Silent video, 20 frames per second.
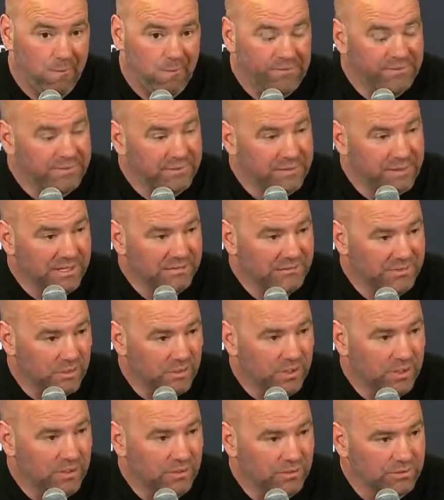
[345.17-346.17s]
It depends on
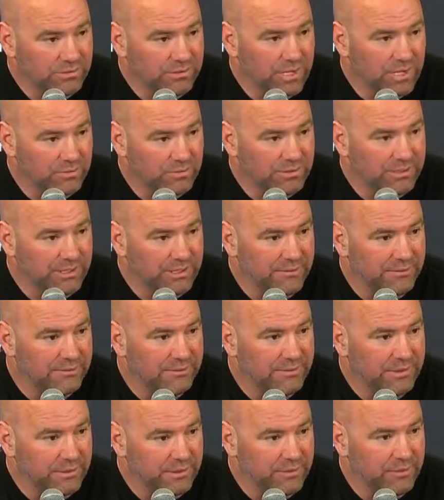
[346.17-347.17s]
what goes on with
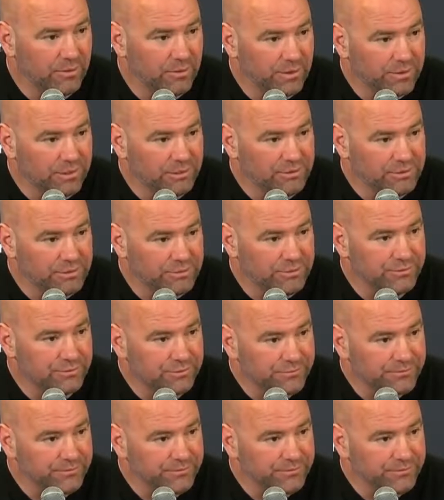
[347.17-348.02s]
him in New York in June.